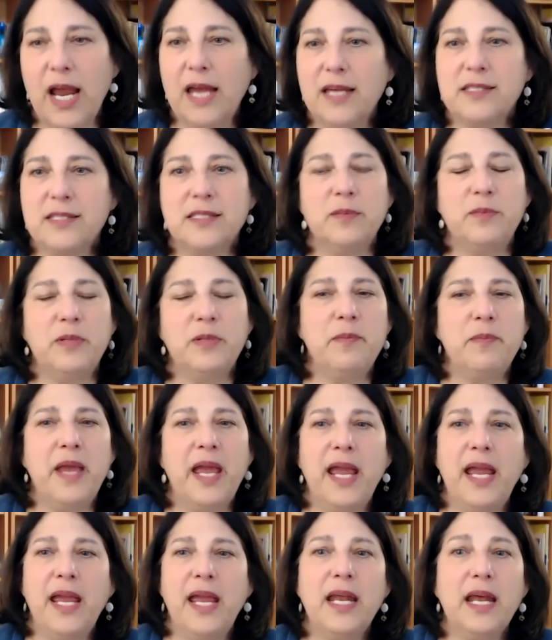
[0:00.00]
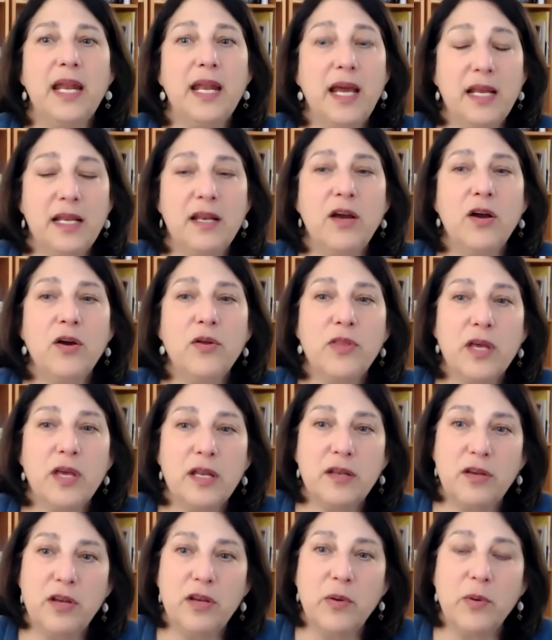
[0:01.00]
has to be made. And I know
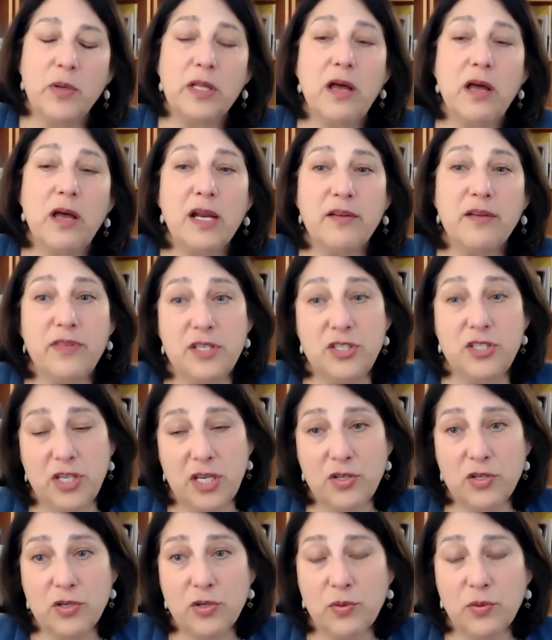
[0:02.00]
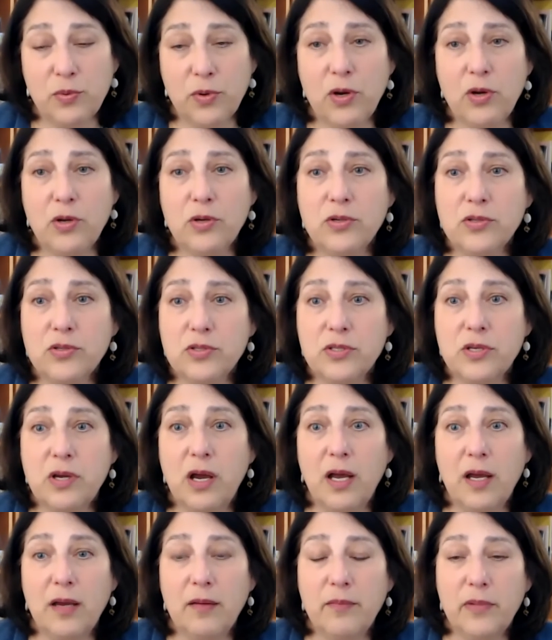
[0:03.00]
that, a lot of the gender roles,
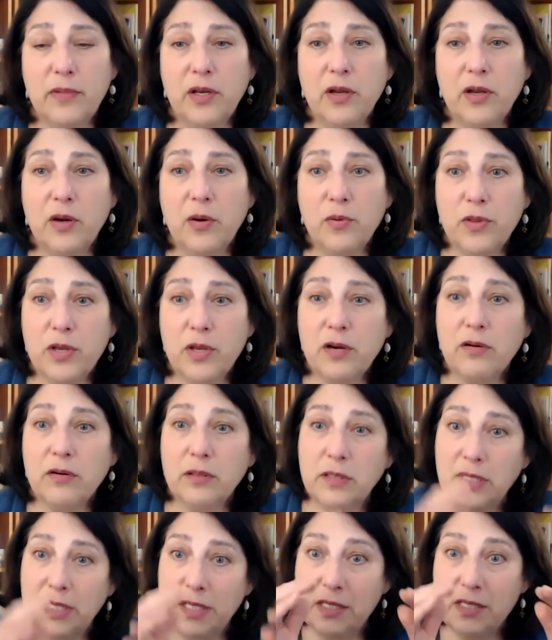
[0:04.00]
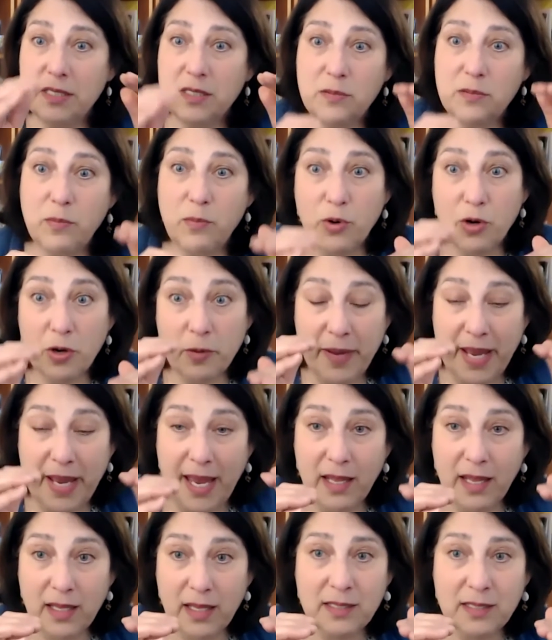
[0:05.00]
there is more
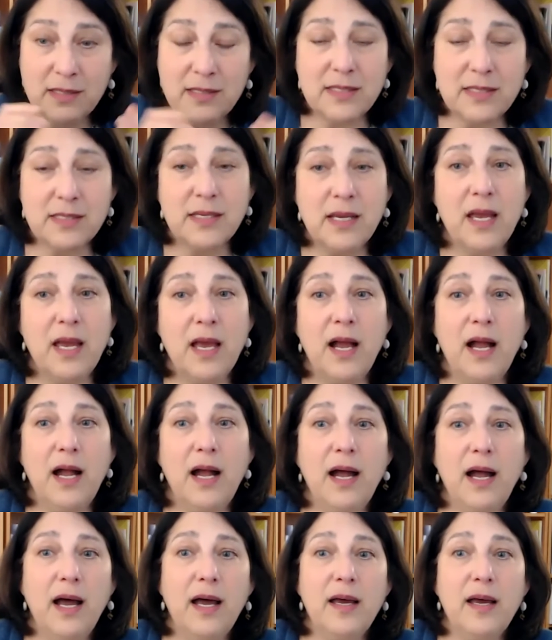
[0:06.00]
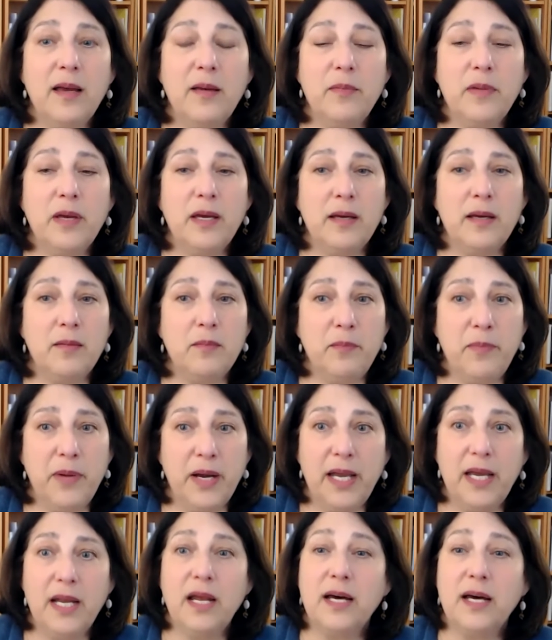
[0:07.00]
balance.
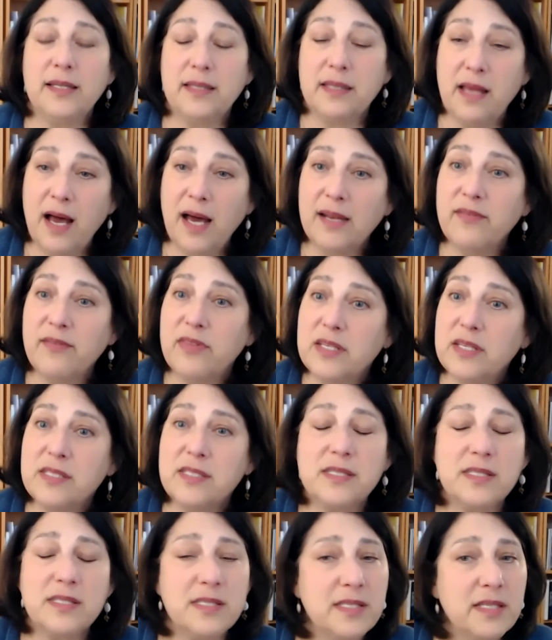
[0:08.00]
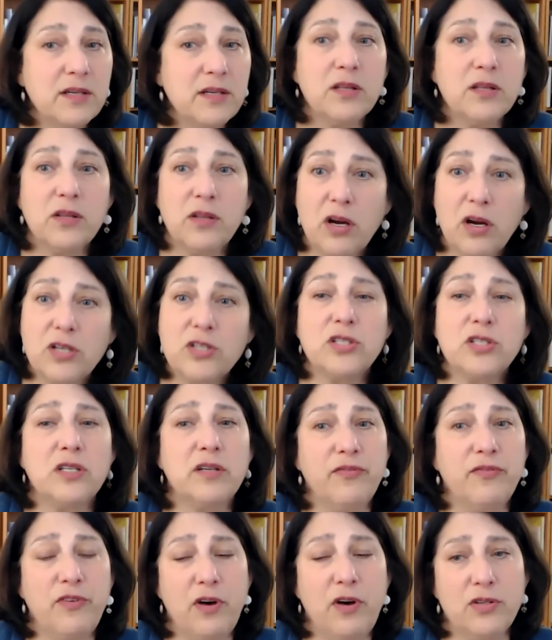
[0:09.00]
But a lot of this still
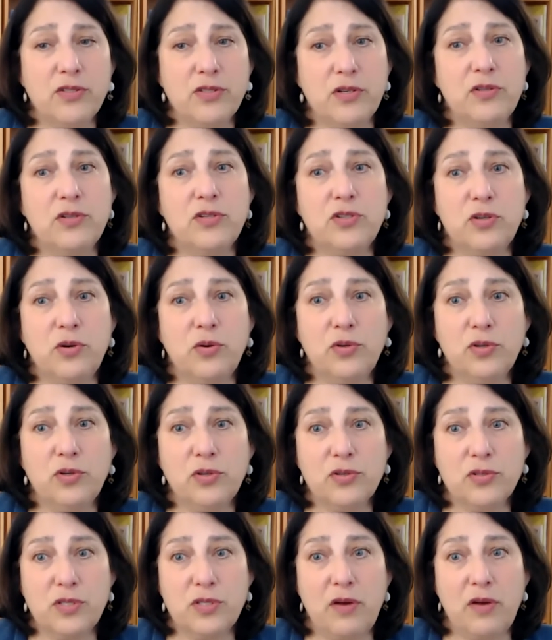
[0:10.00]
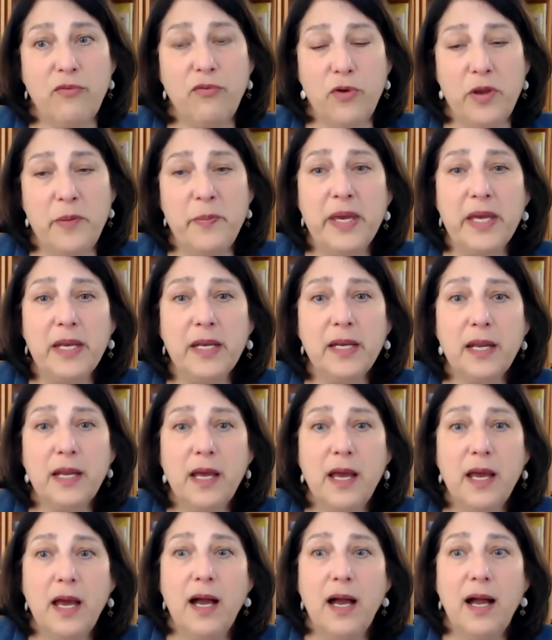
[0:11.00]
largely falls on the shoulders of women.
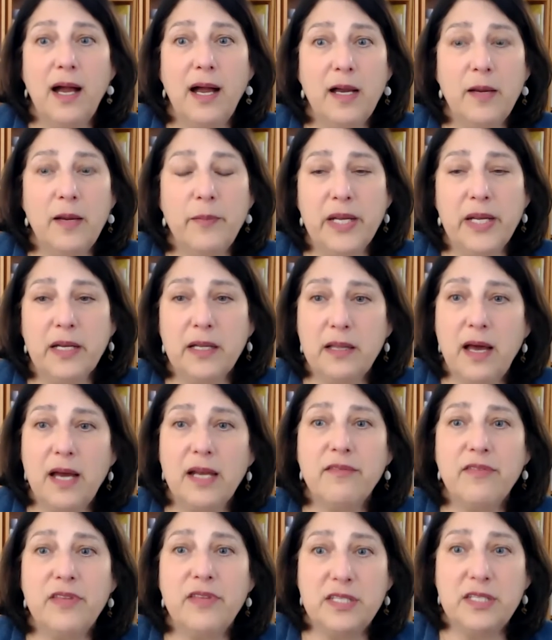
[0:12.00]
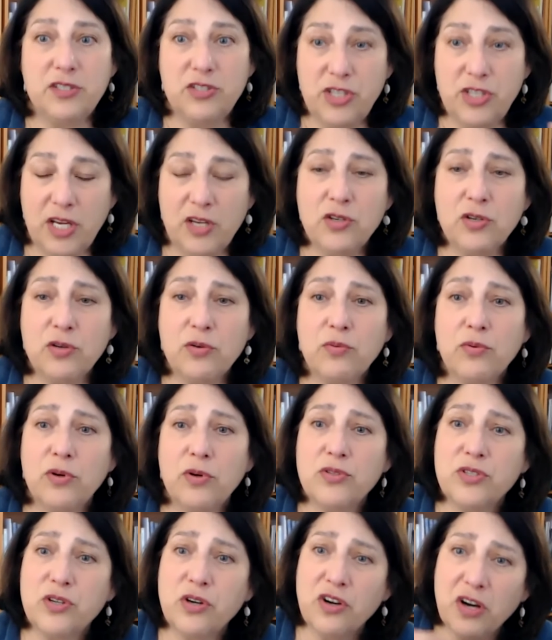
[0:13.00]
And a lot of these gender
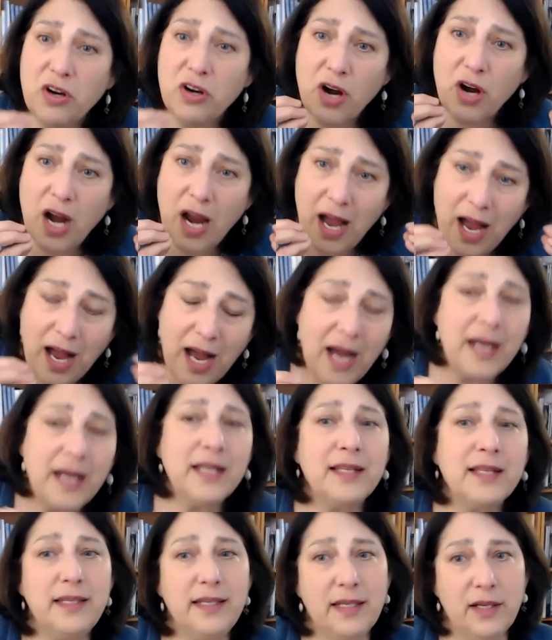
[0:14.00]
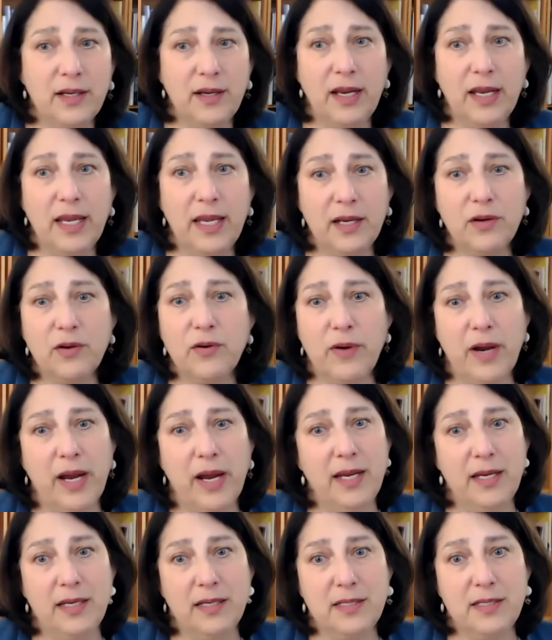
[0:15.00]
roles are highly
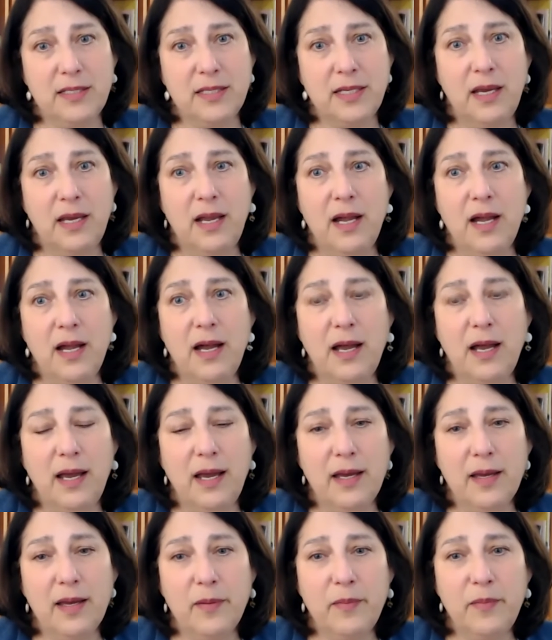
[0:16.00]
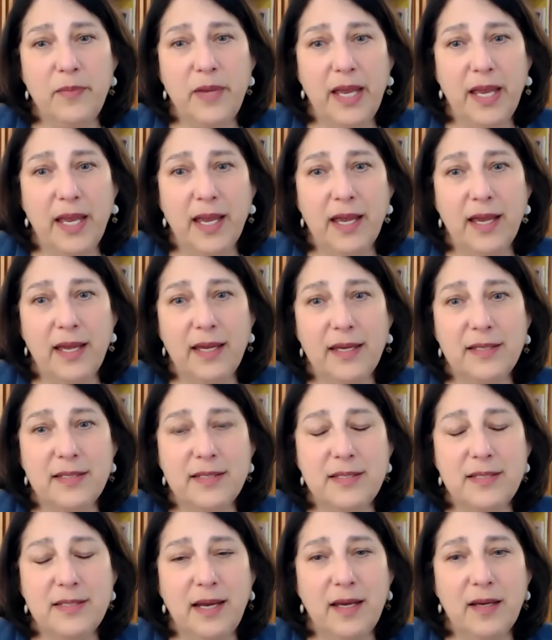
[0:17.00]
ingrained.
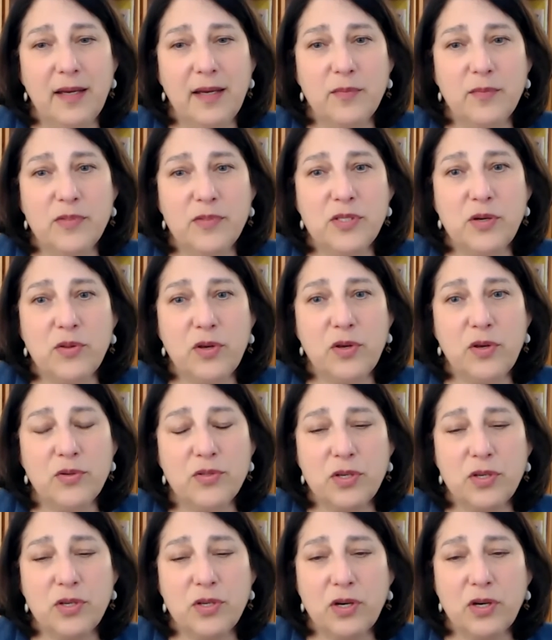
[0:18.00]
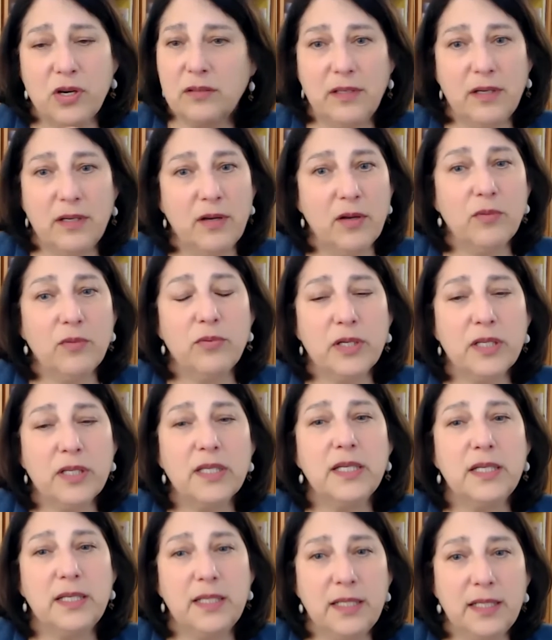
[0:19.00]
So those are,
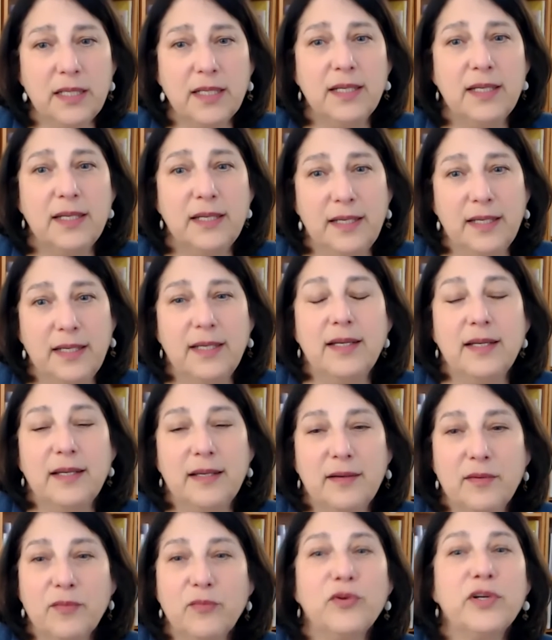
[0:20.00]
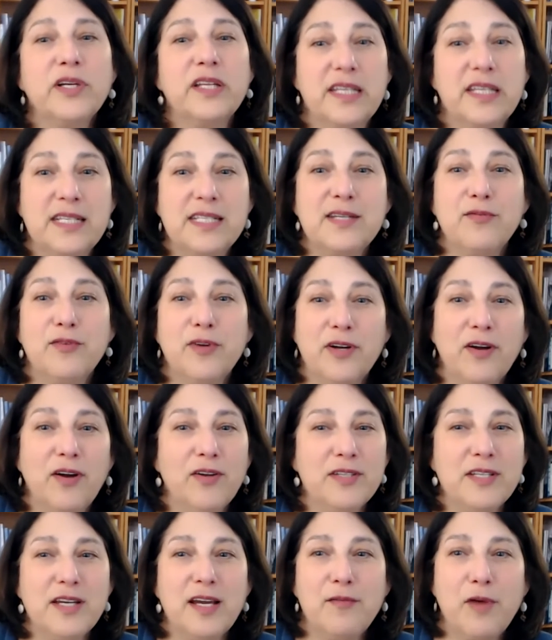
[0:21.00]
really, really
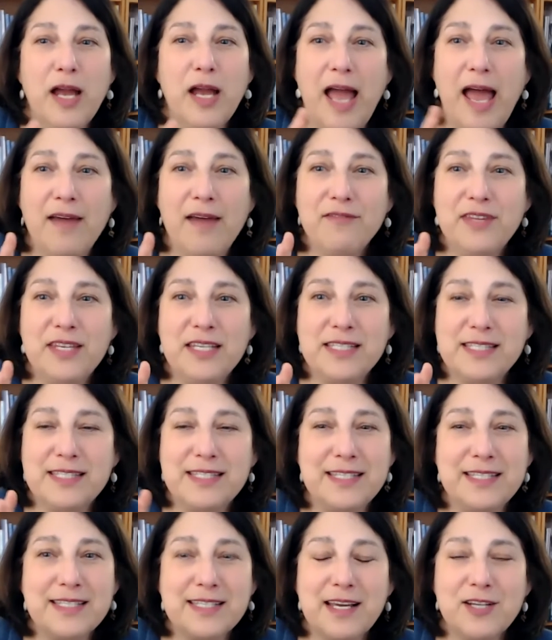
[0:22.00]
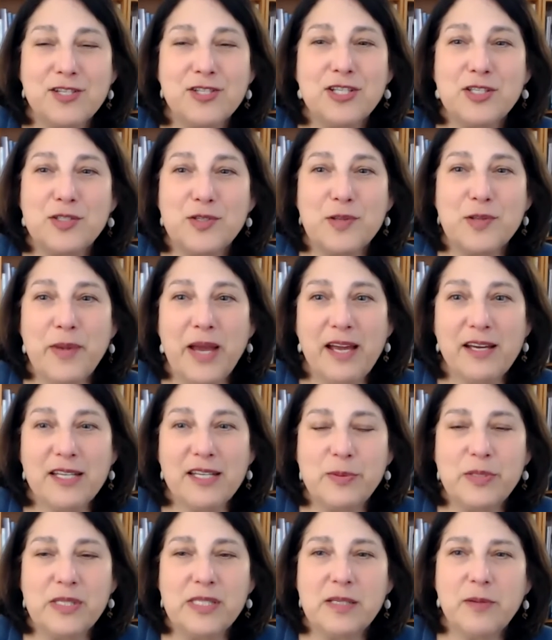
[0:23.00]
difficult. I have these discussions with my
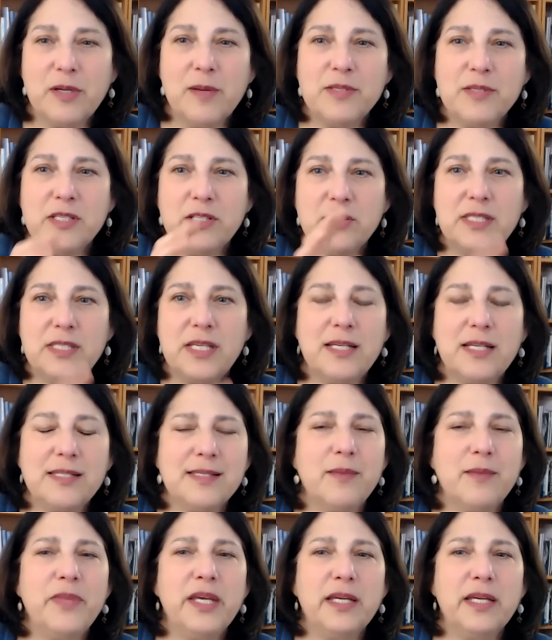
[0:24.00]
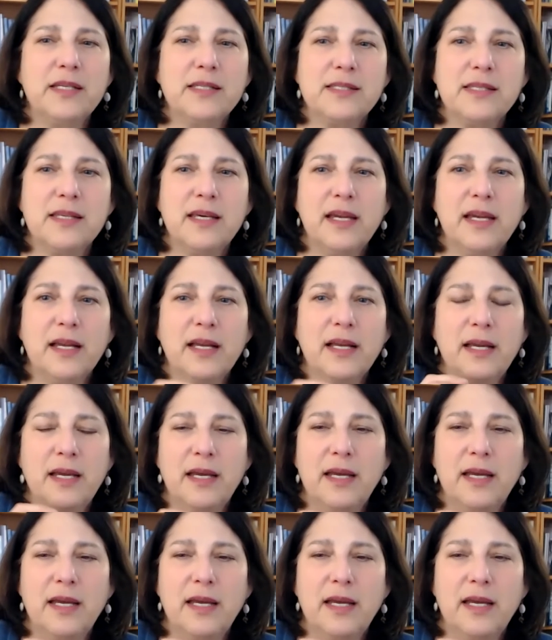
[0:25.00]
husband. Sometimes he'll say something is like,